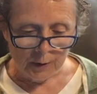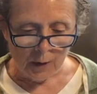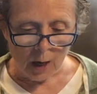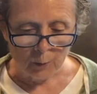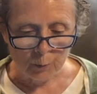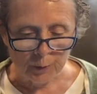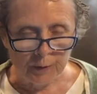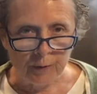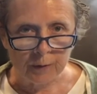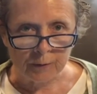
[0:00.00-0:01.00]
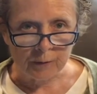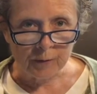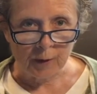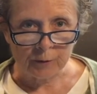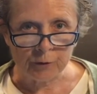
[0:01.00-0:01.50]
I'll read this
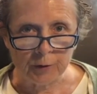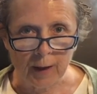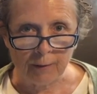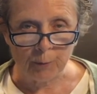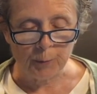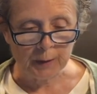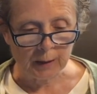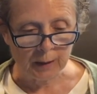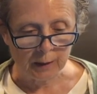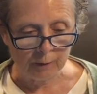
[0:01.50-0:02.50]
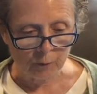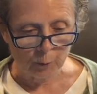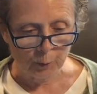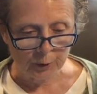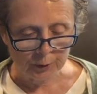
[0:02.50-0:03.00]
section at the beginning of the
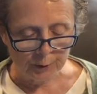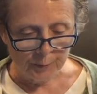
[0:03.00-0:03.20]
book.